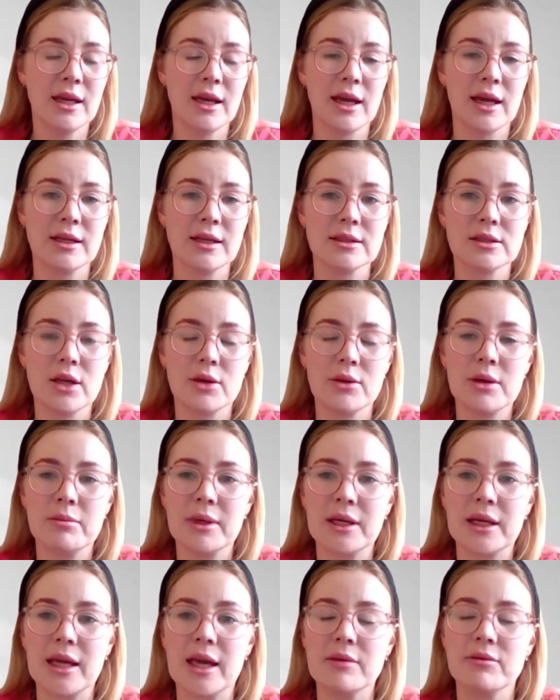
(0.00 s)
And so it
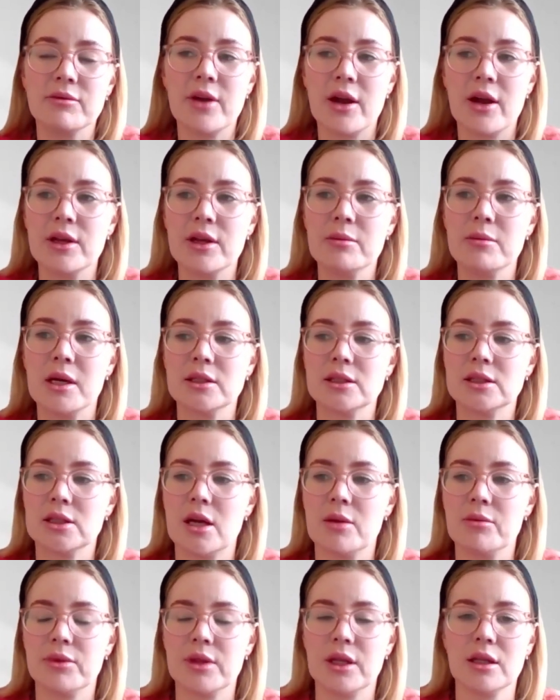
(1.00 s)
became very much
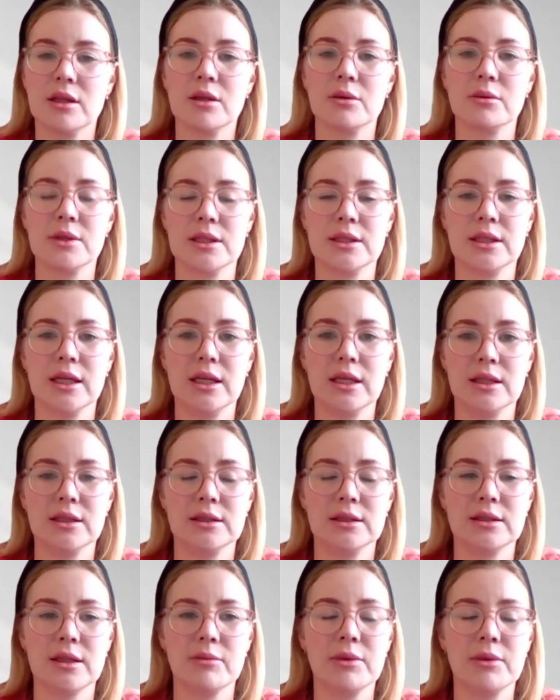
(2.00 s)
something that was seen
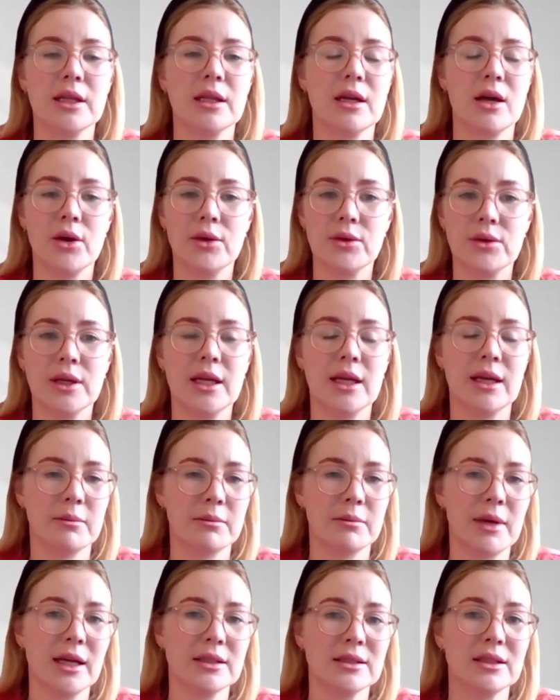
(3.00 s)
as something that only
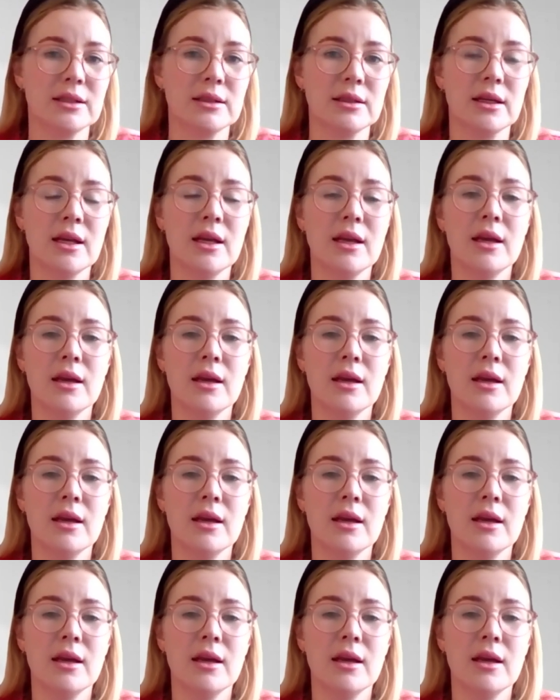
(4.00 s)
impacted